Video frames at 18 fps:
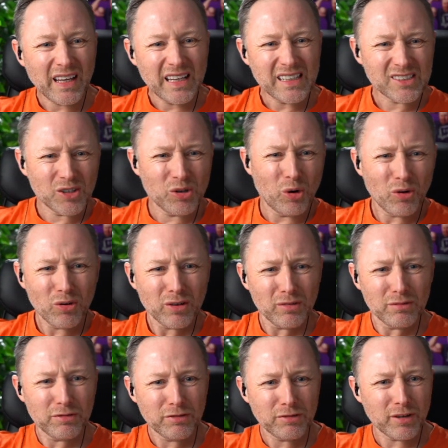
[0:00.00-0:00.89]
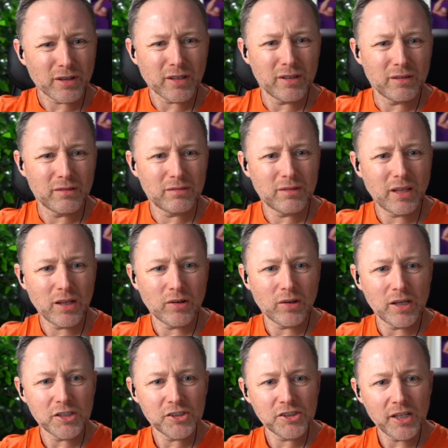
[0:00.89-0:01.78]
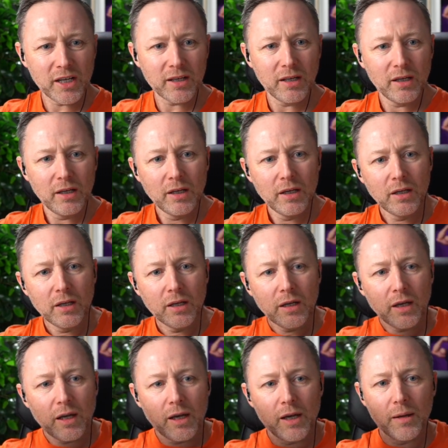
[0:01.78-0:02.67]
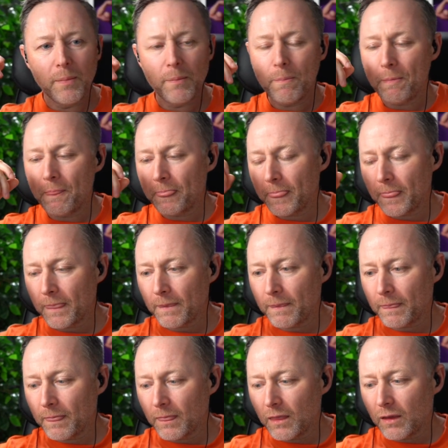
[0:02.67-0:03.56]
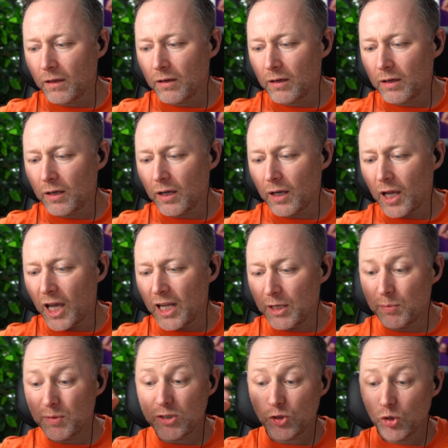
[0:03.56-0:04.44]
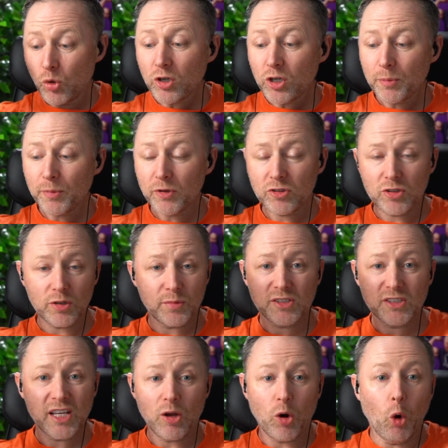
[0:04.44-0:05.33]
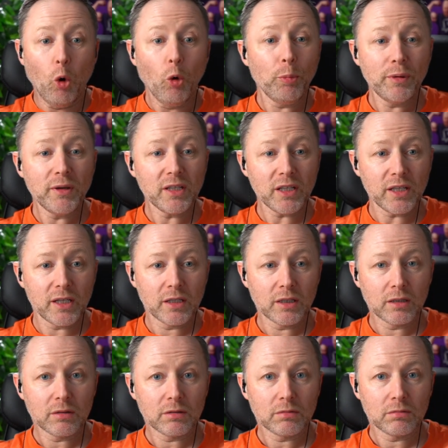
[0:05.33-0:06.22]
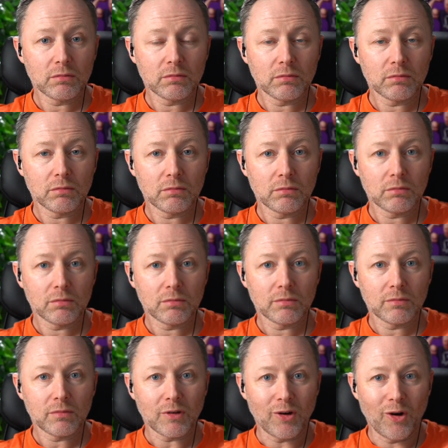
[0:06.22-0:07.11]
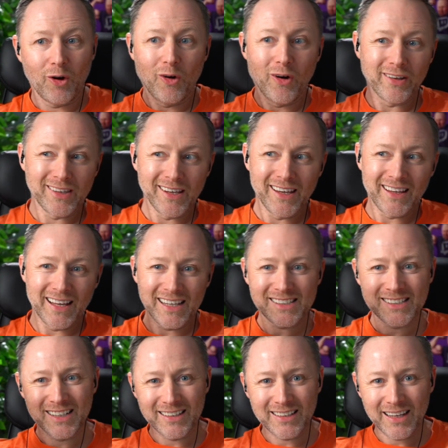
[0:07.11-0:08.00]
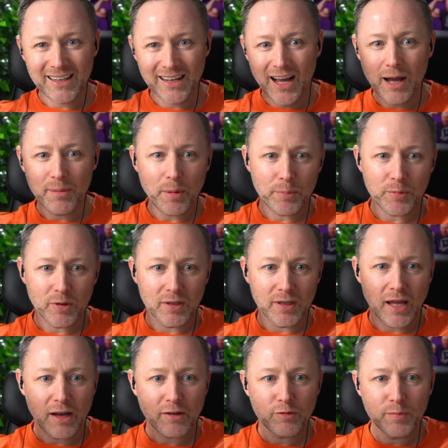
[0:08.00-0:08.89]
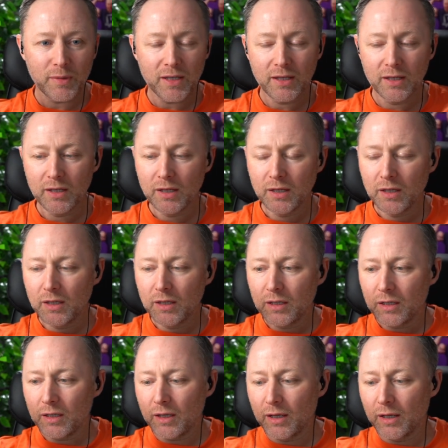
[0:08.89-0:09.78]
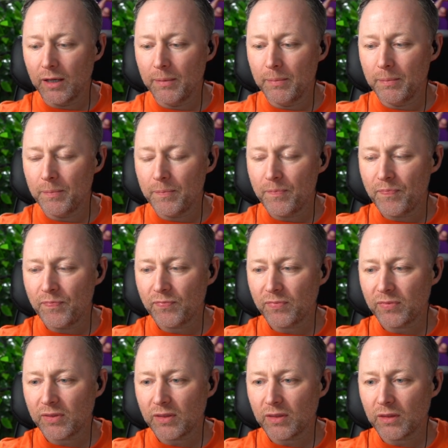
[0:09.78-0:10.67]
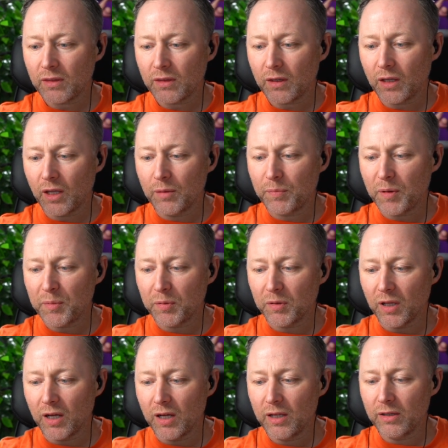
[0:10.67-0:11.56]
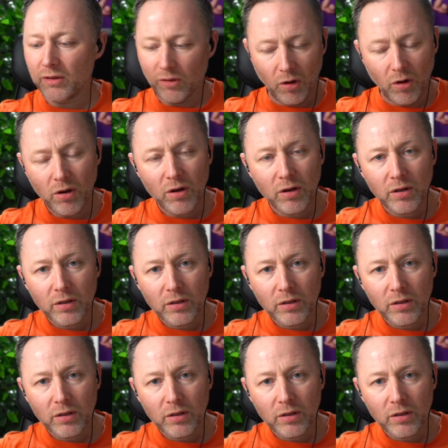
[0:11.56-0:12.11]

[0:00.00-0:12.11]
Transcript: He's cocking fucking doing that shit. And he would joke about it. He would say it openly. Oh, I did this and I did that. My people laugh me. And people aren't, no.